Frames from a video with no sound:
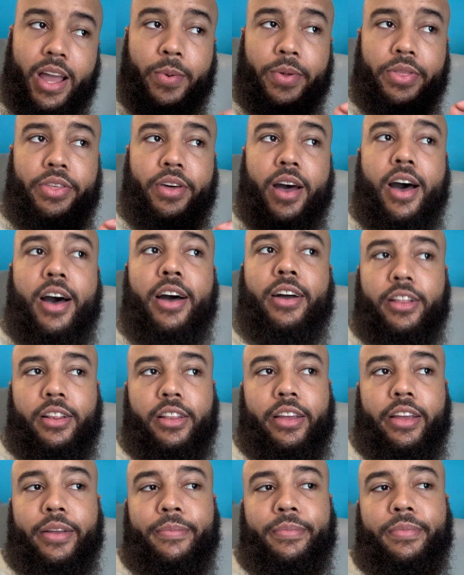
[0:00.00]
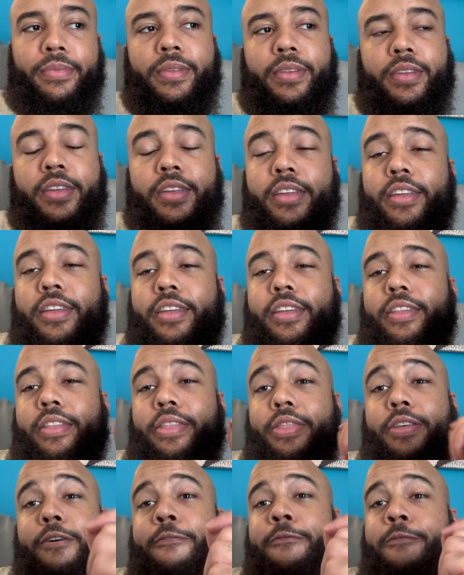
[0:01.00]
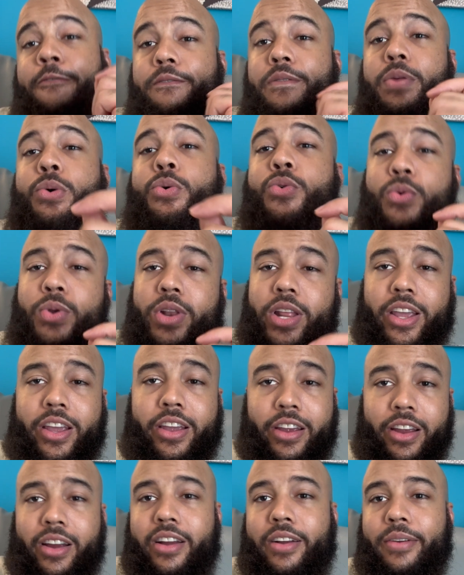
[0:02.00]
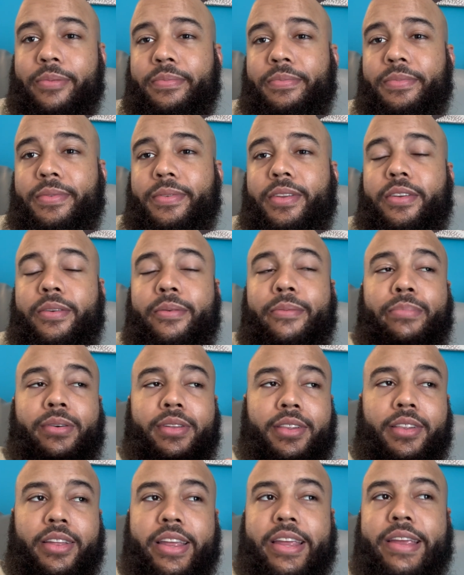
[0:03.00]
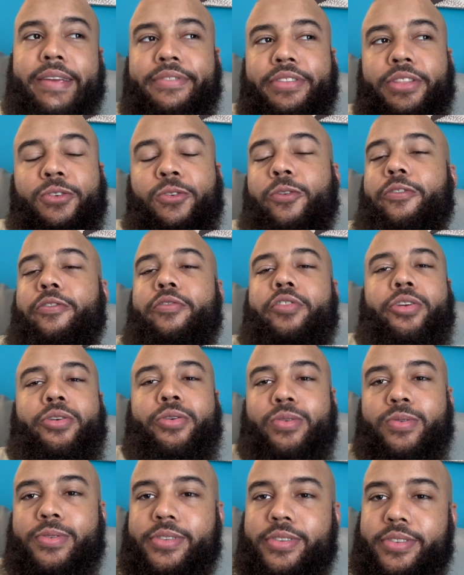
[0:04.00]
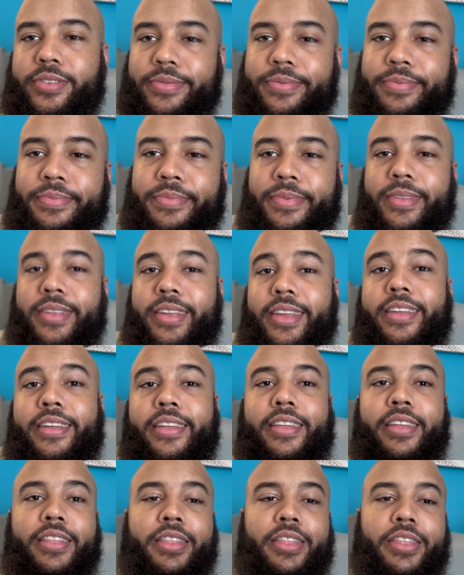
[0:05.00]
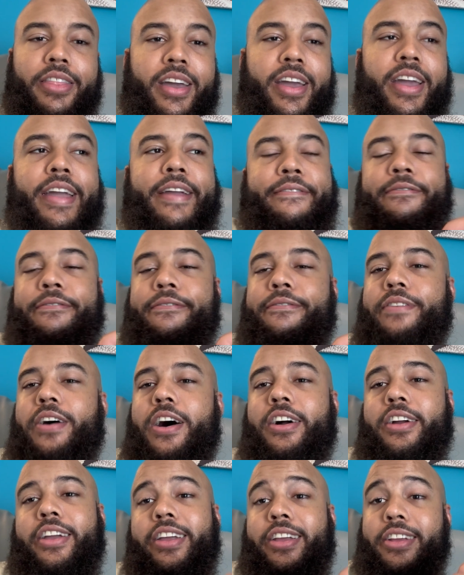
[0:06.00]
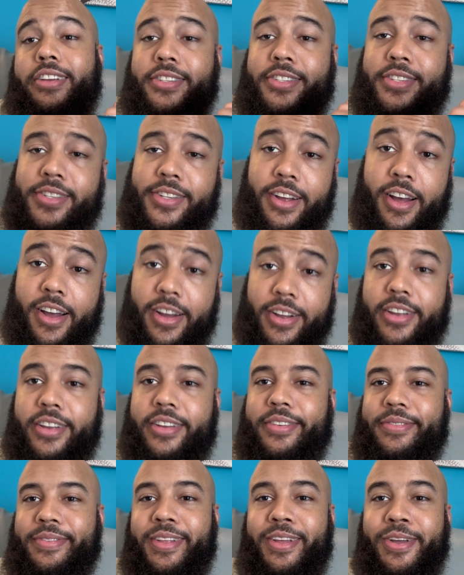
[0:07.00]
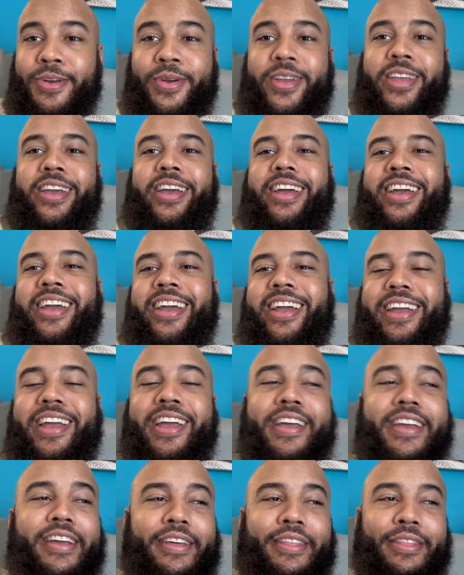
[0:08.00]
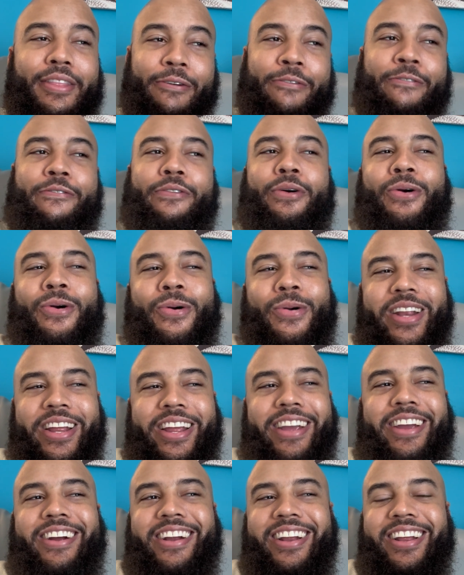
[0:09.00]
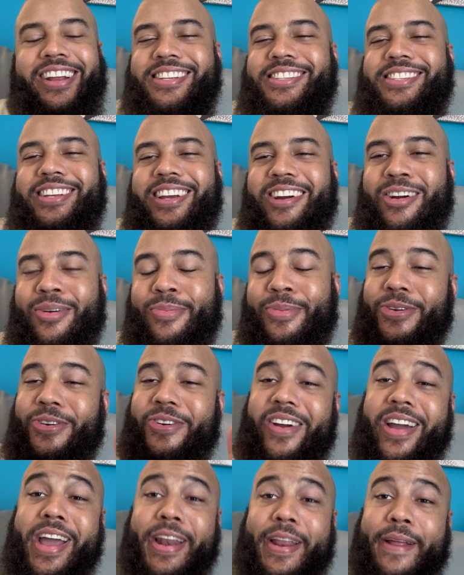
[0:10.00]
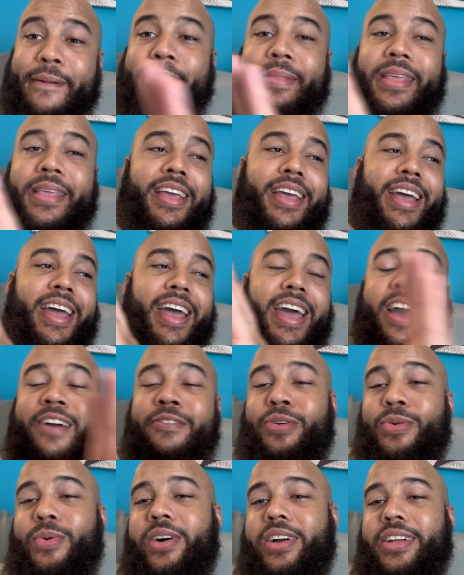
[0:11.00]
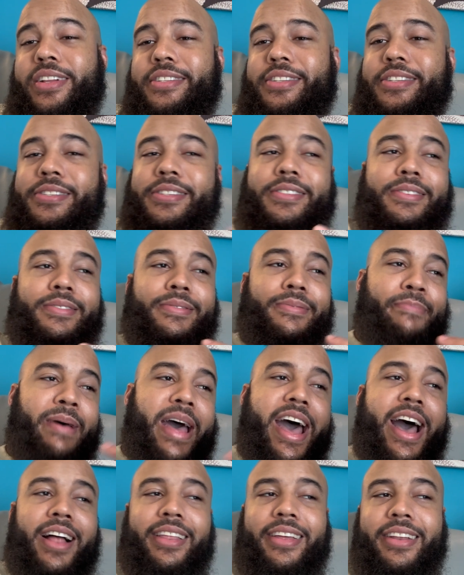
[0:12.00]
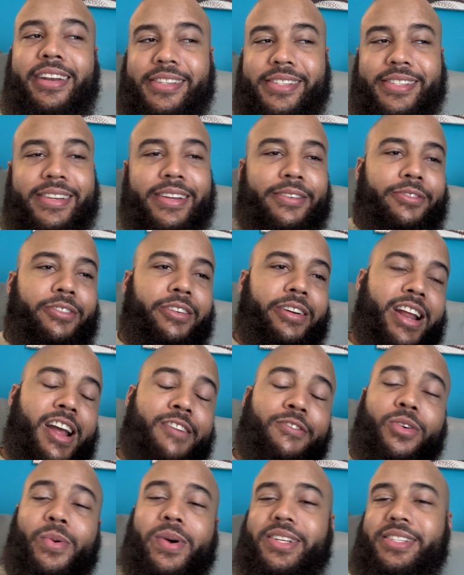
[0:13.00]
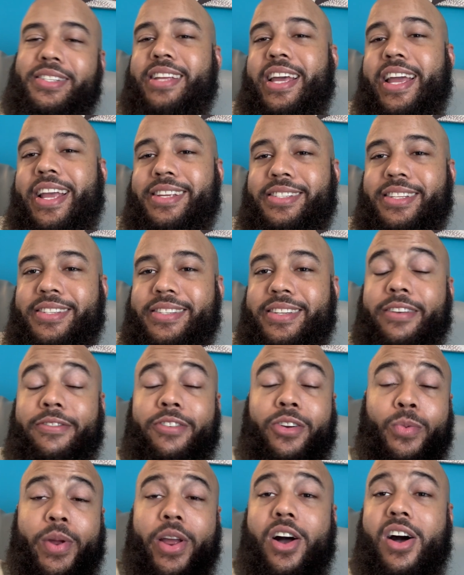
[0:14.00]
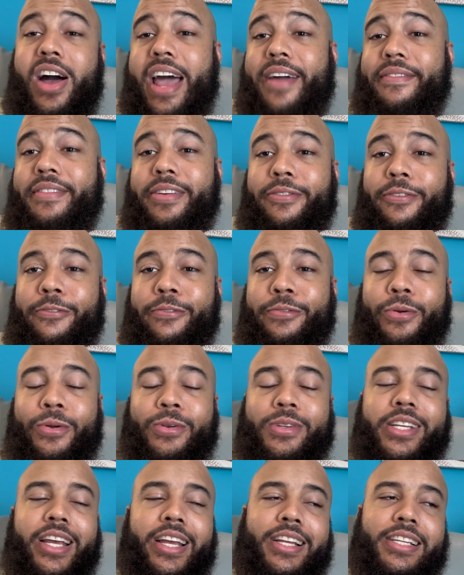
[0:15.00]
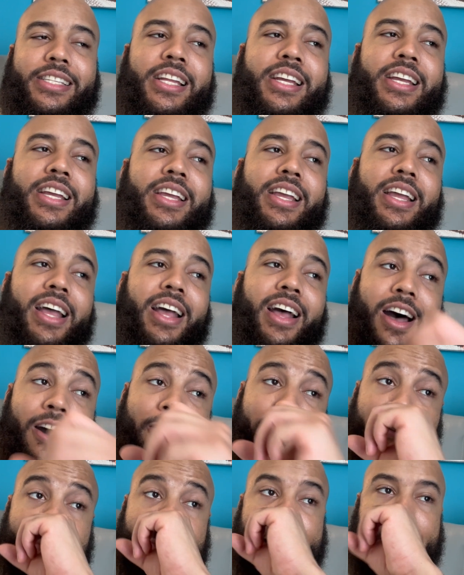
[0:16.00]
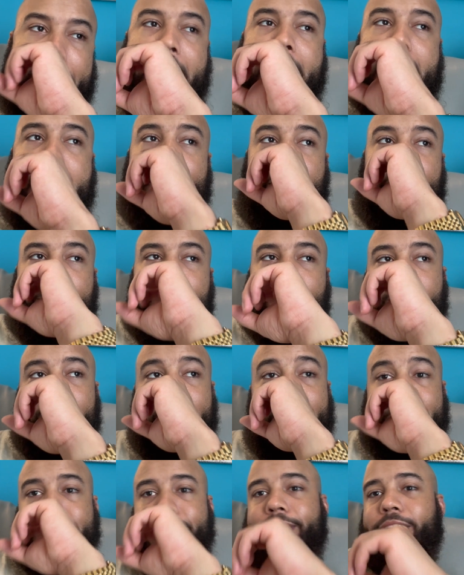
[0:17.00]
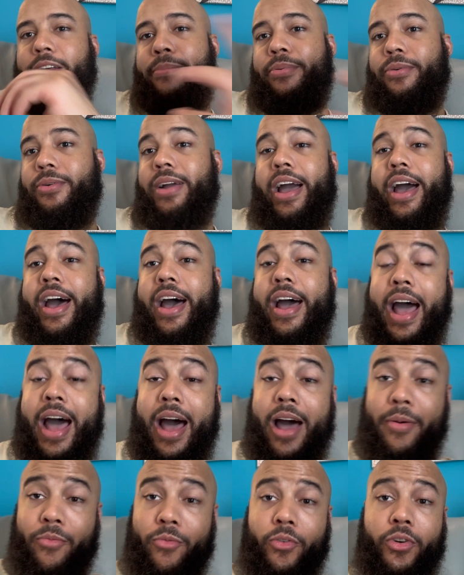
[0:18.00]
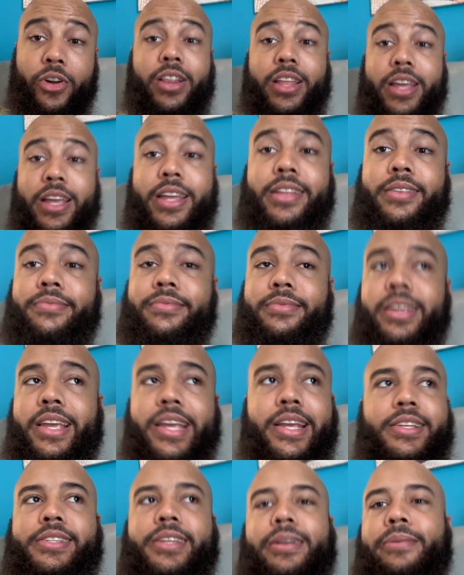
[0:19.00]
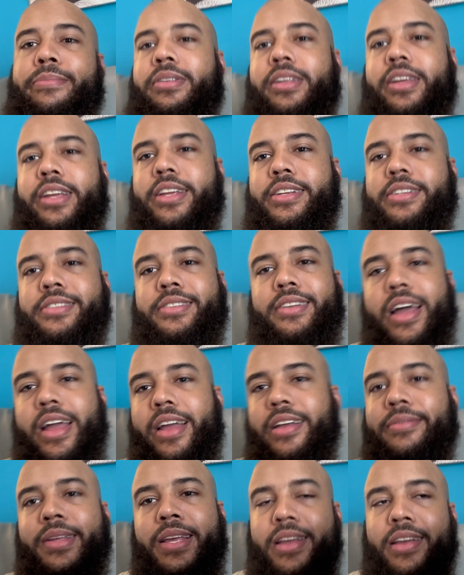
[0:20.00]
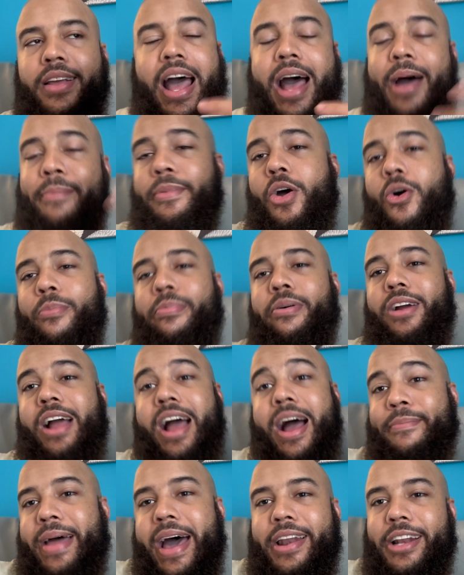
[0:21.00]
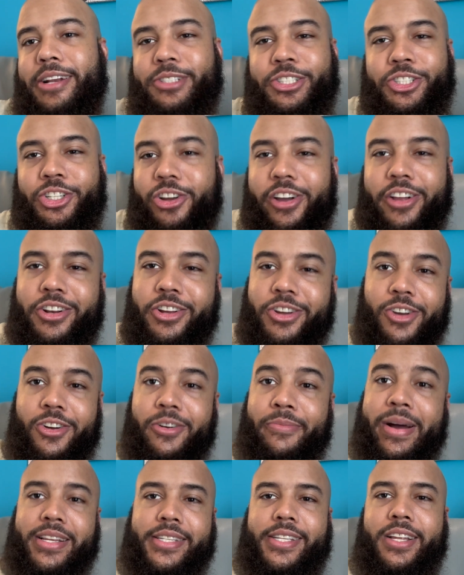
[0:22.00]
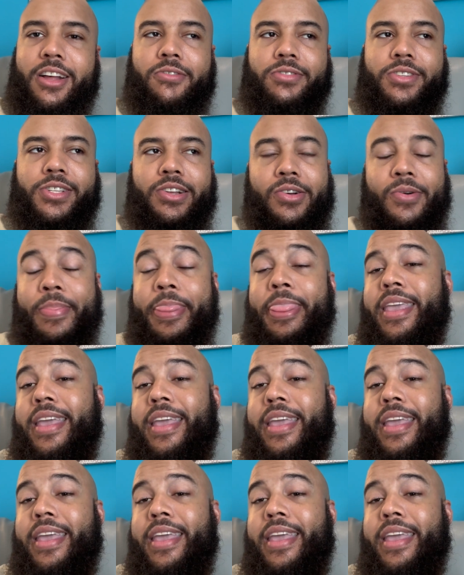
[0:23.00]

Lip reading: with the ugly, the food here, believe the reviews, they fucking suck. Okay, the food here is terrible. Granted, everyone's palate is different, everyone's taste is different. We all have different food tastes. For me, I'm a pretty simple guy. I'm really easy to please. Like I'm not a good cook myself, so